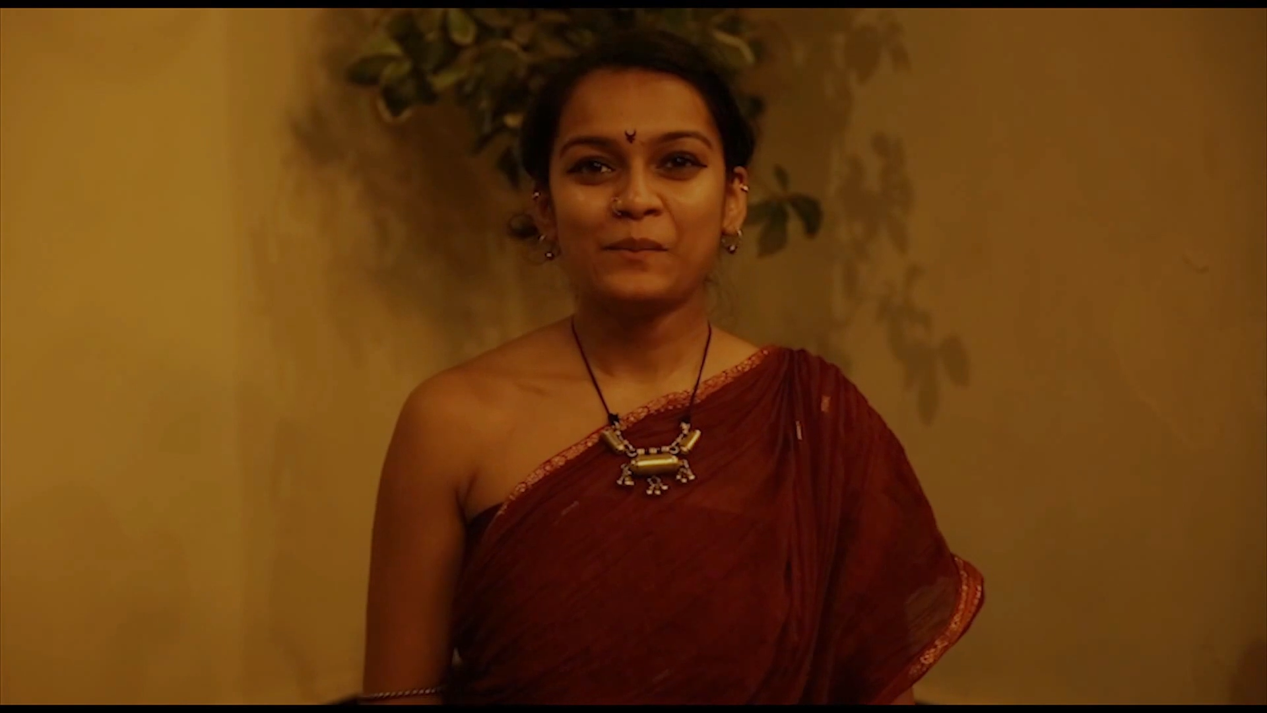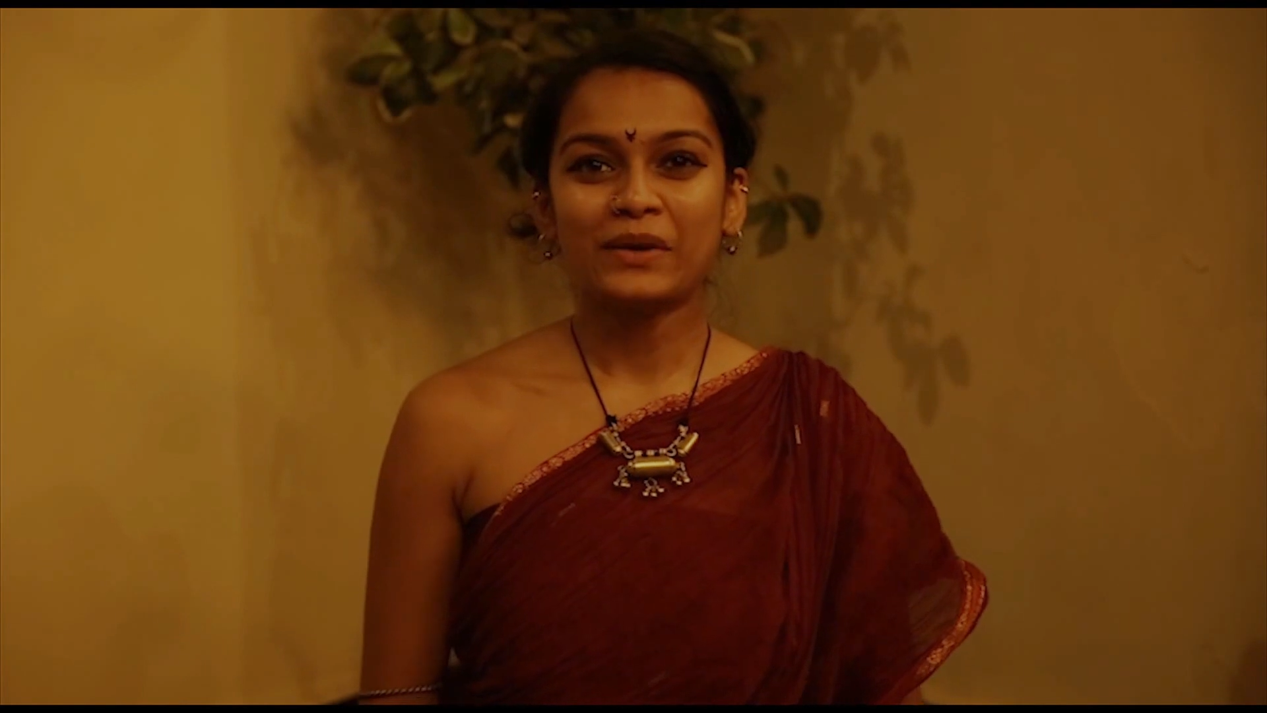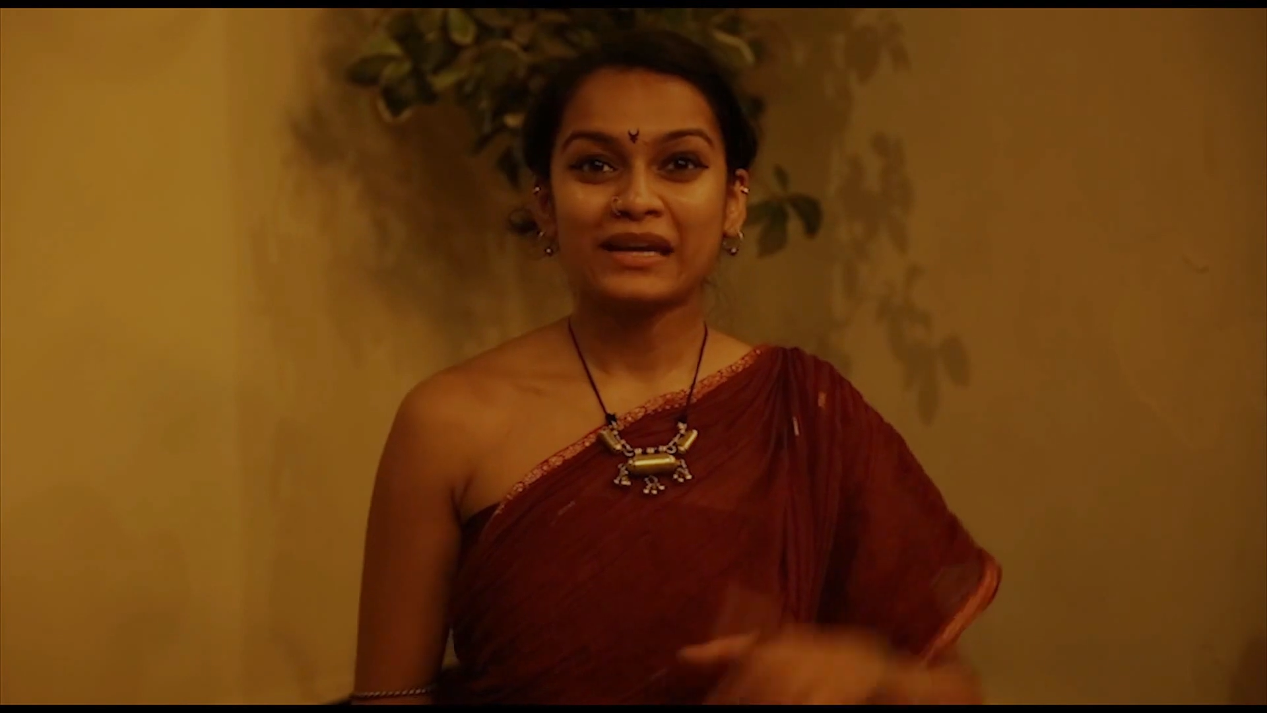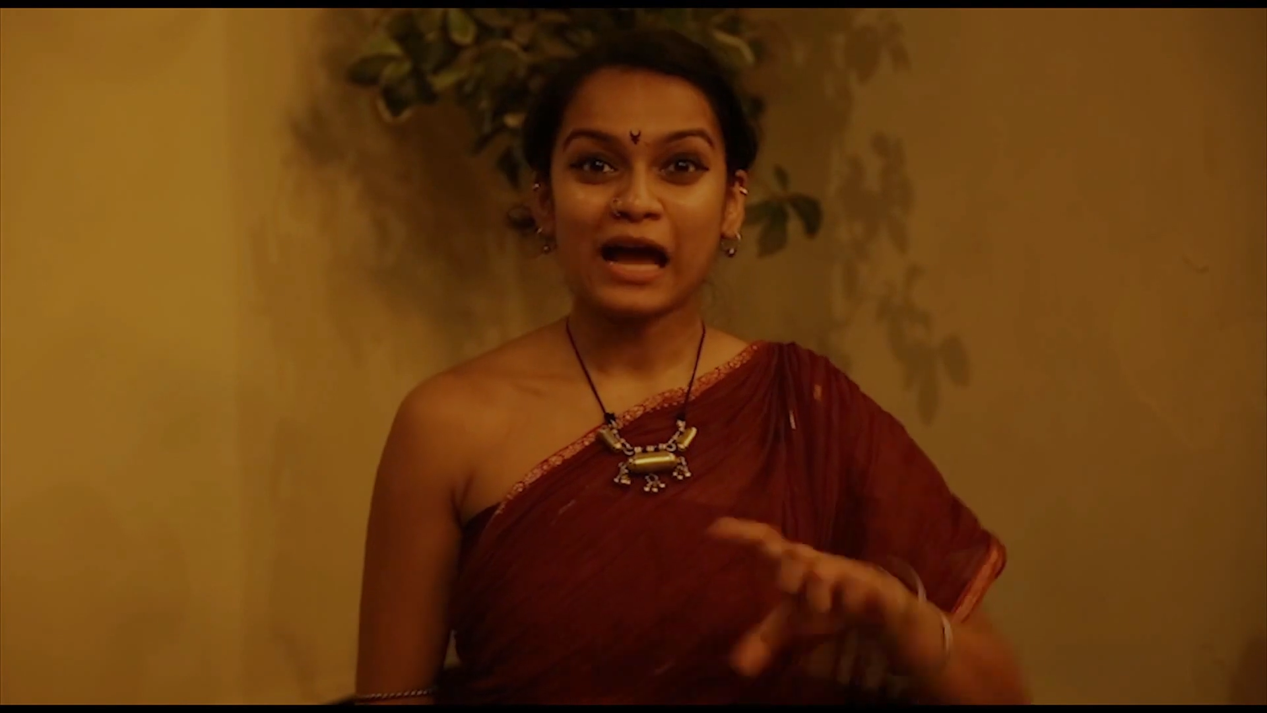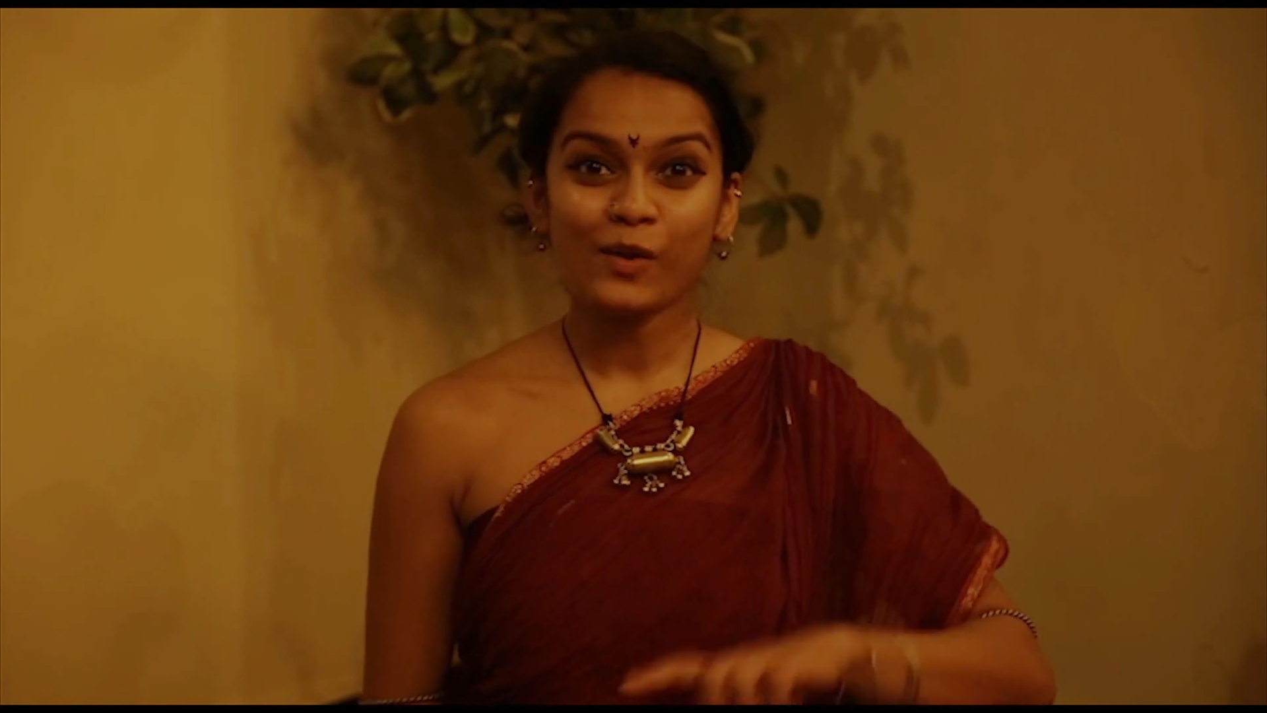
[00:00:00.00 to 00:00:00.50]

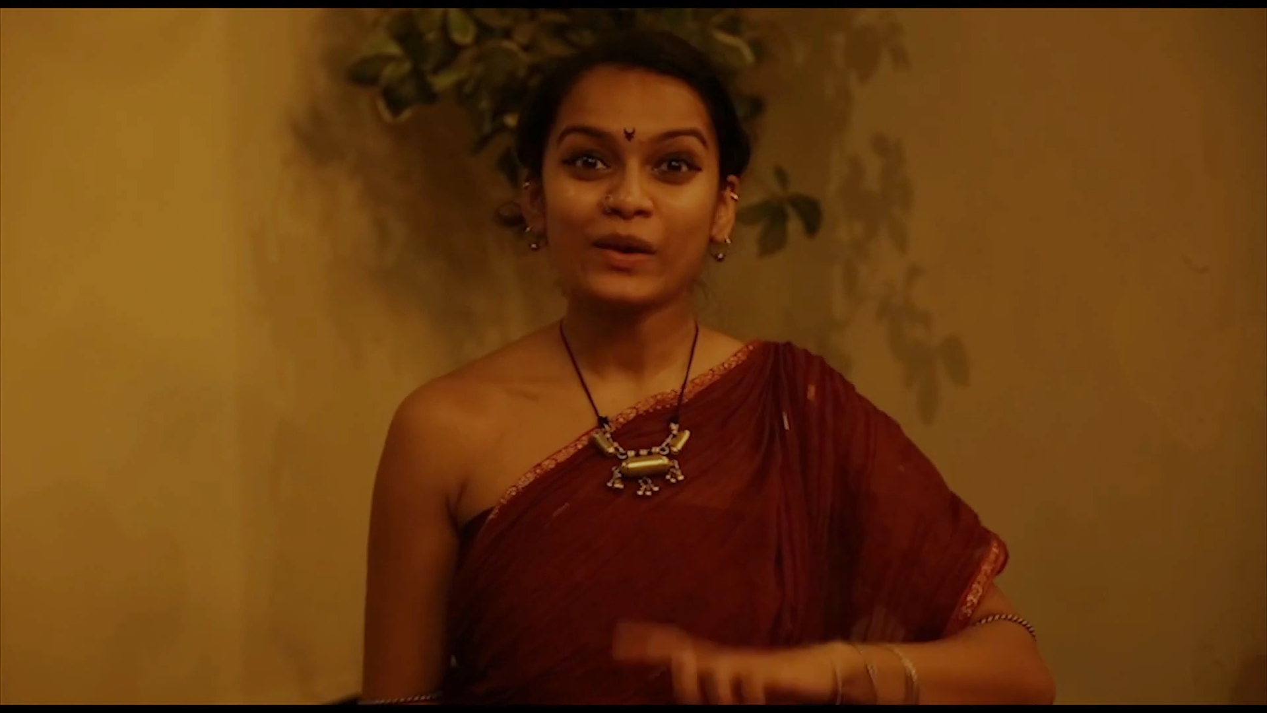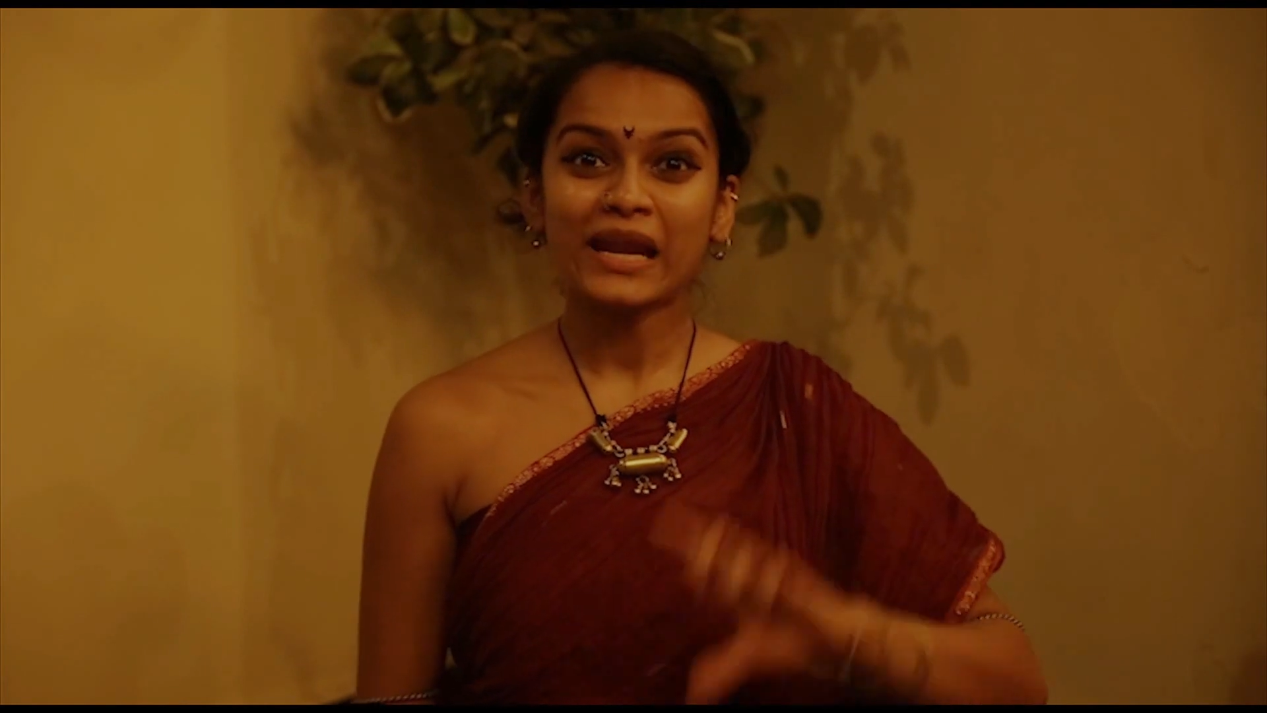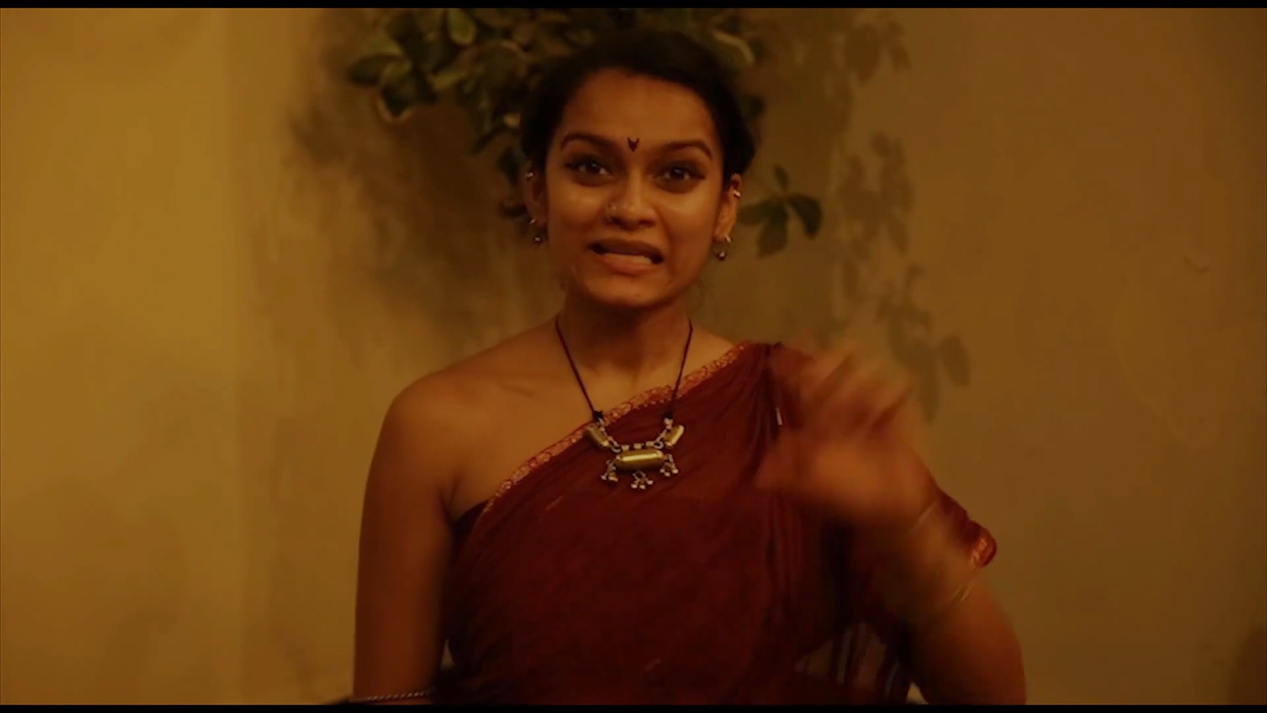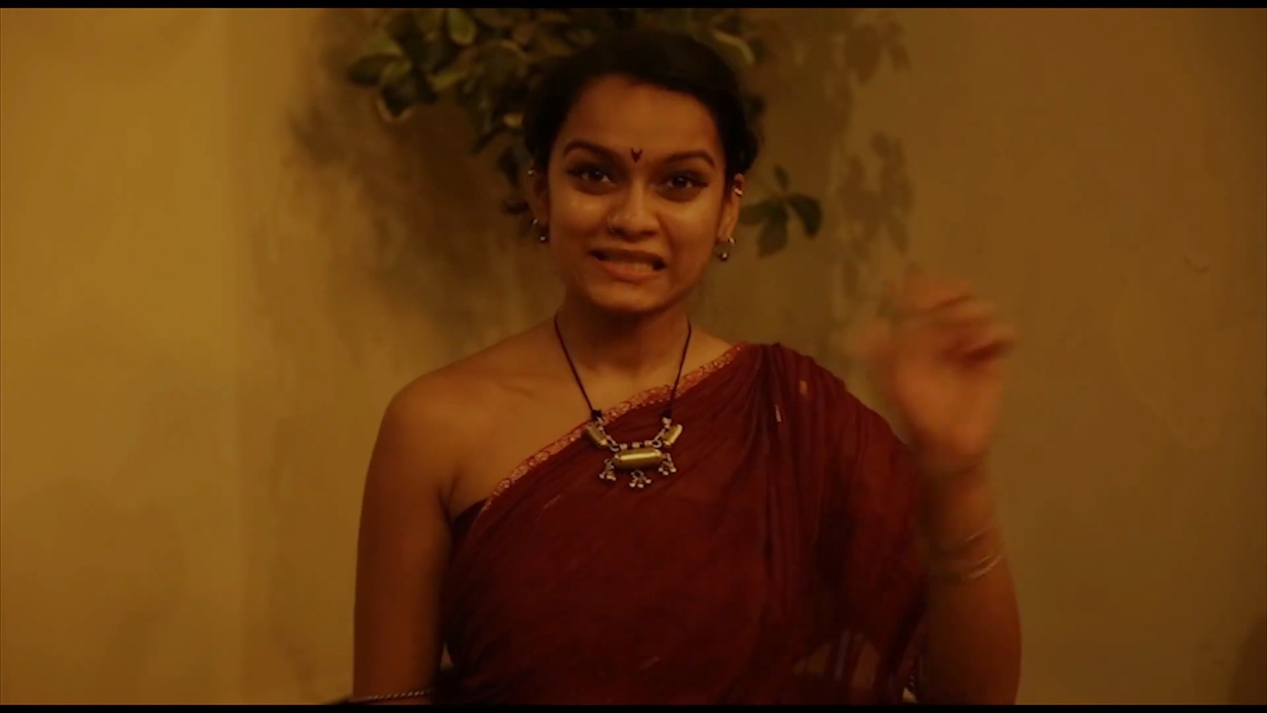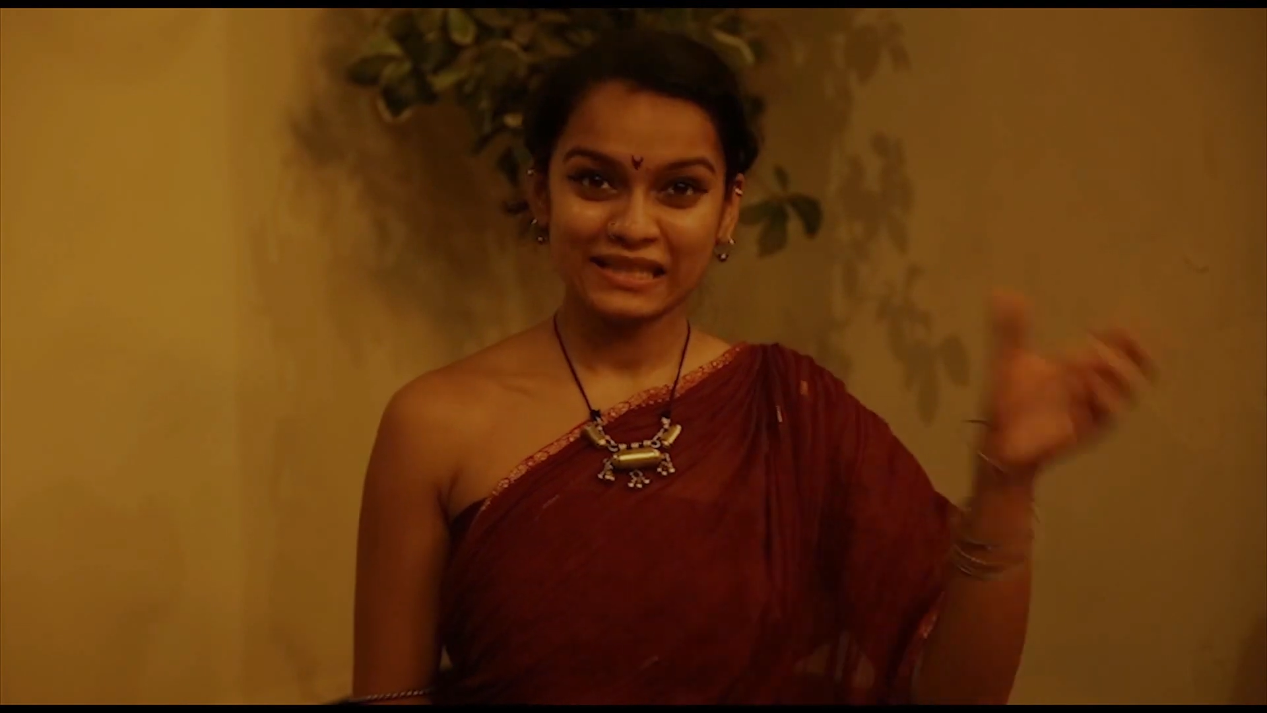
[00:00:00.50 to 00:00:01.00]
But now when
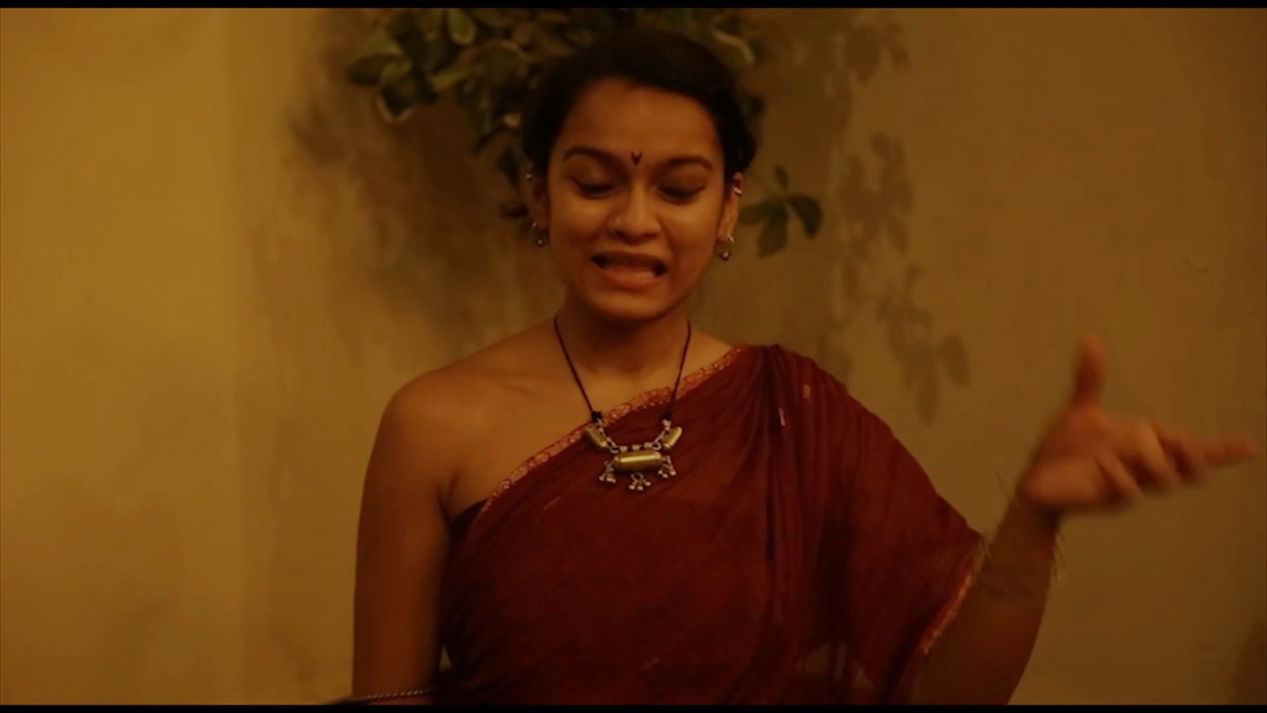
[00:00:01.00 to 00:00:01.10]
I see